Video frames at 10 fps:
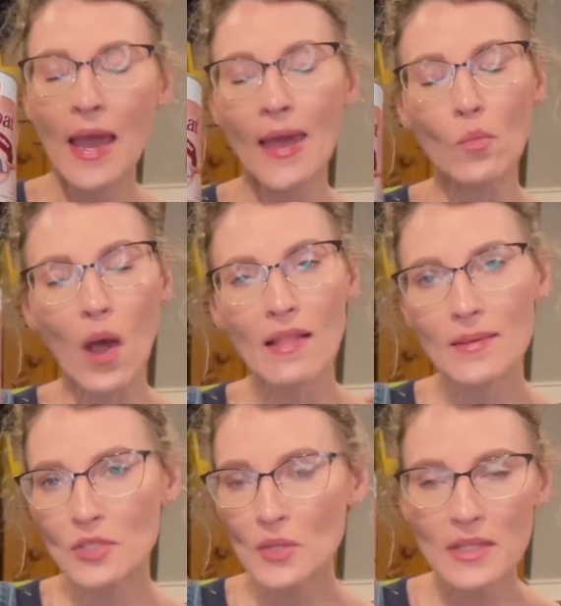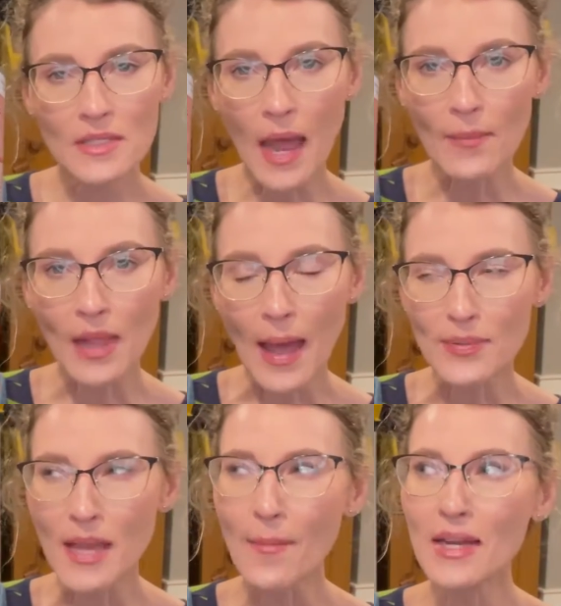And while I'm doing the
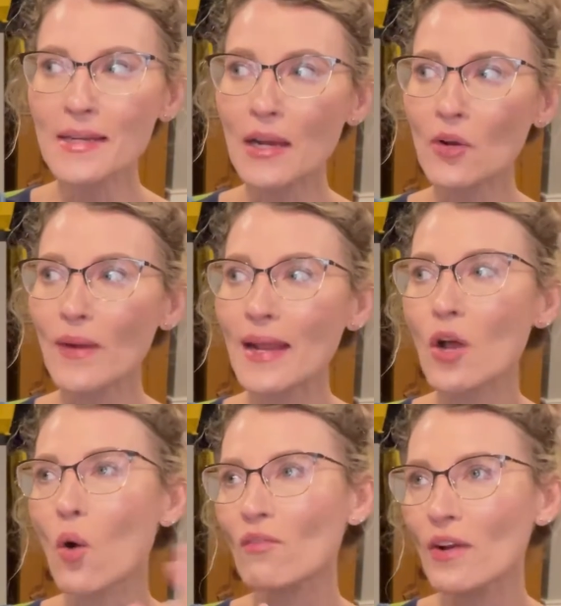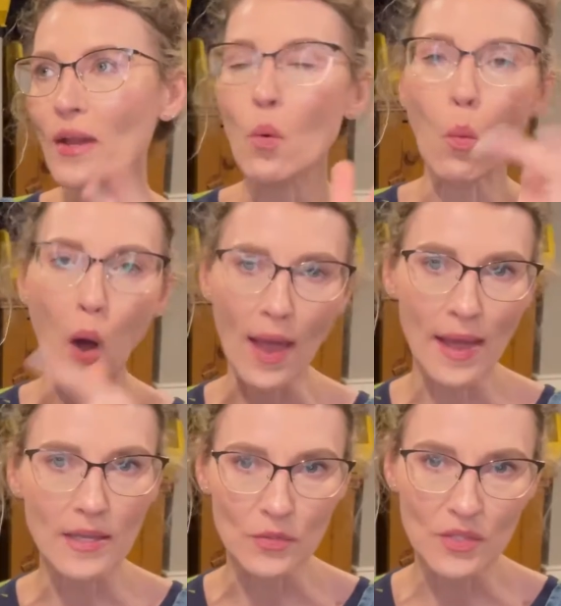time-lapse, I'm gonna narrate over it why
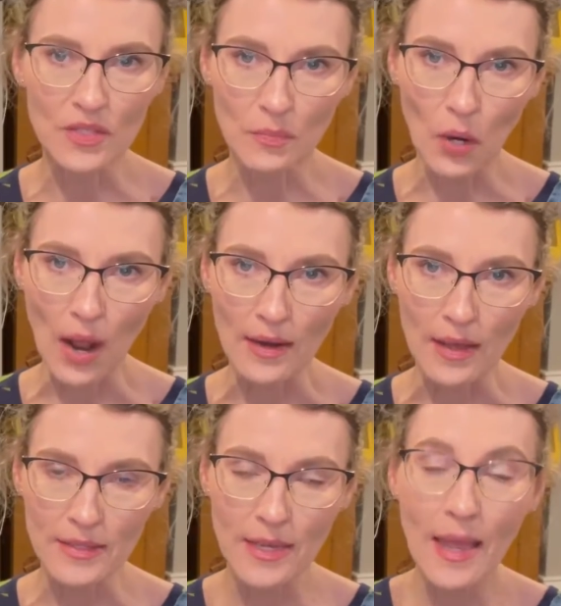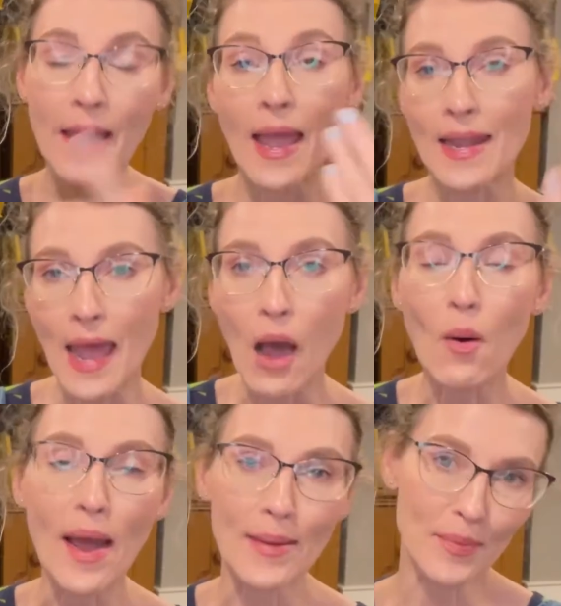I use this product and how
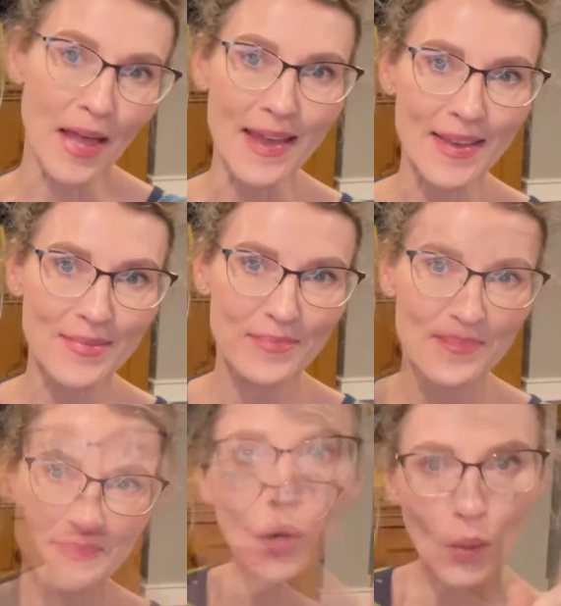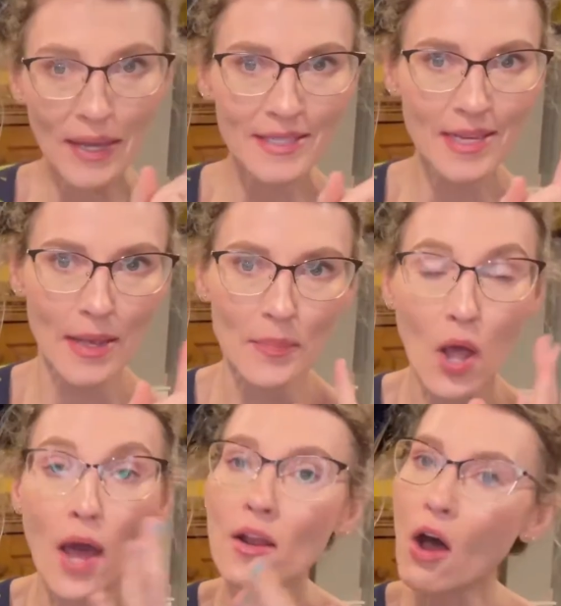I apply it. Oh, quick tip
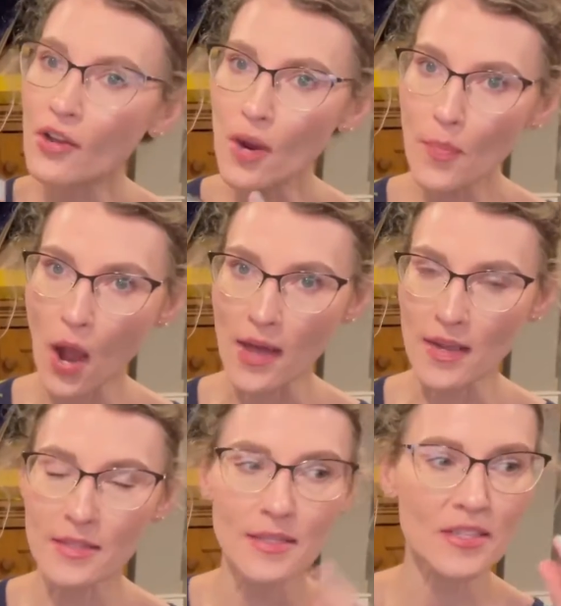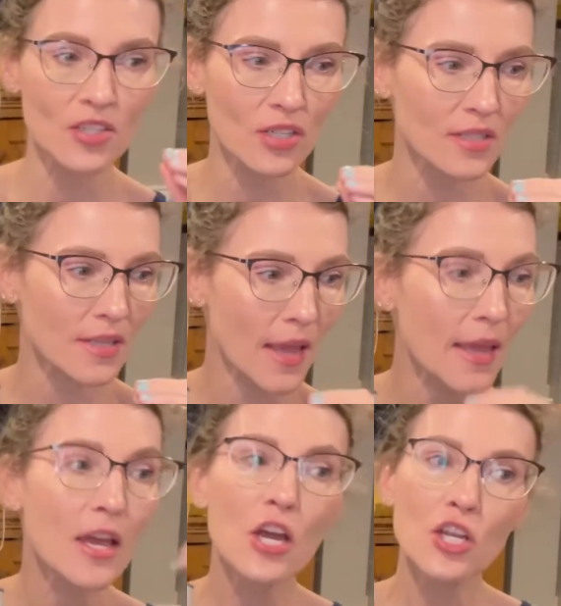on all your products. Let's just
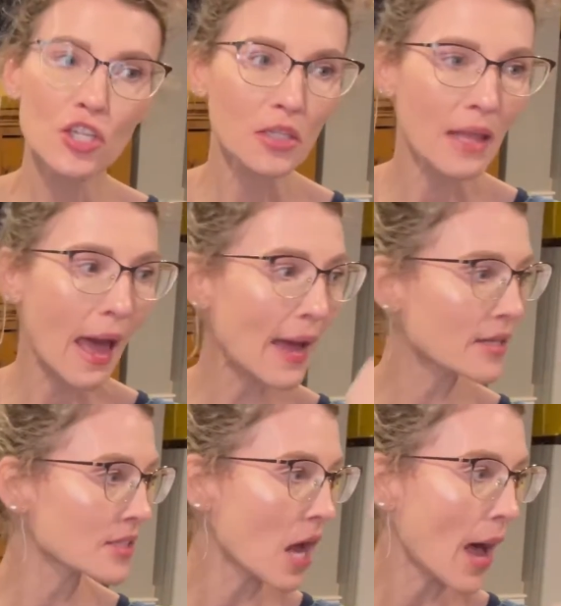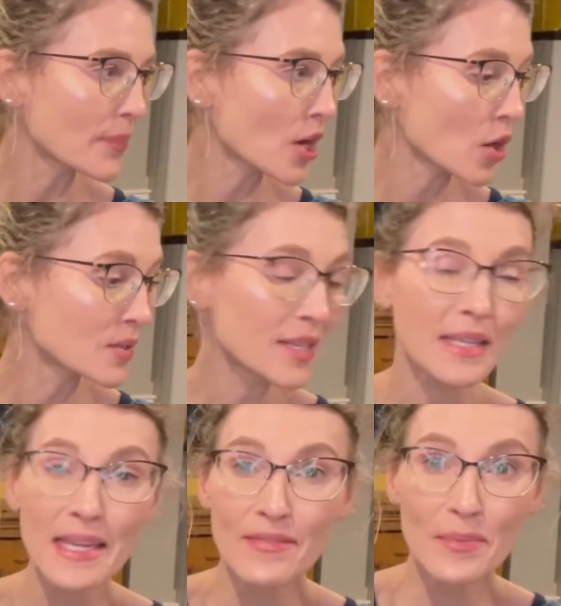say shellac, top coats, and
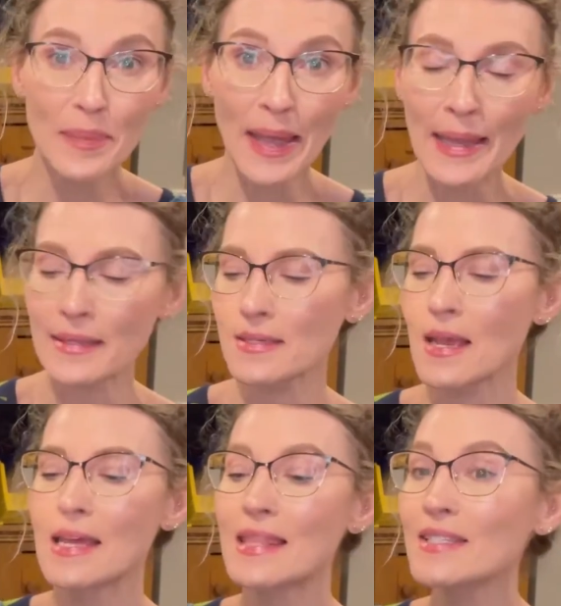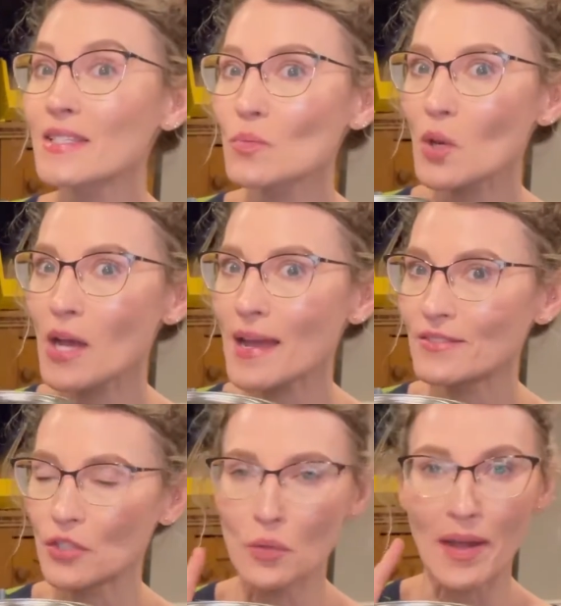even paint. This is what I
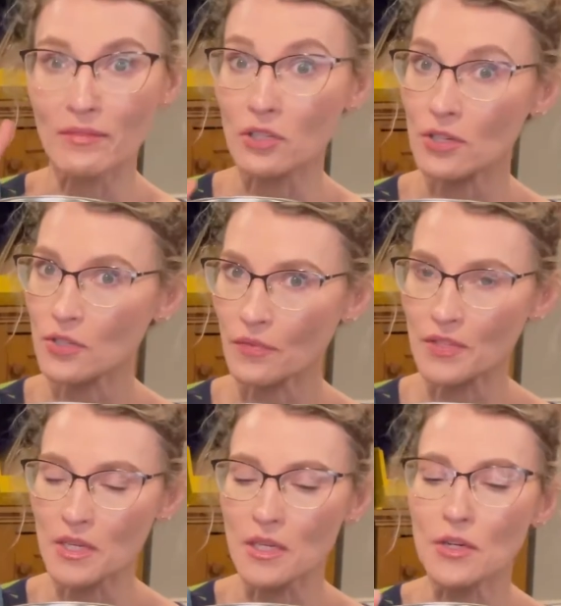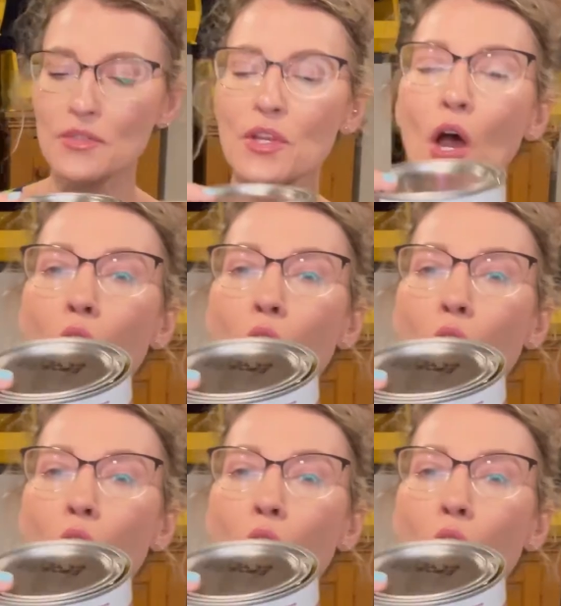do, I've learned over the years.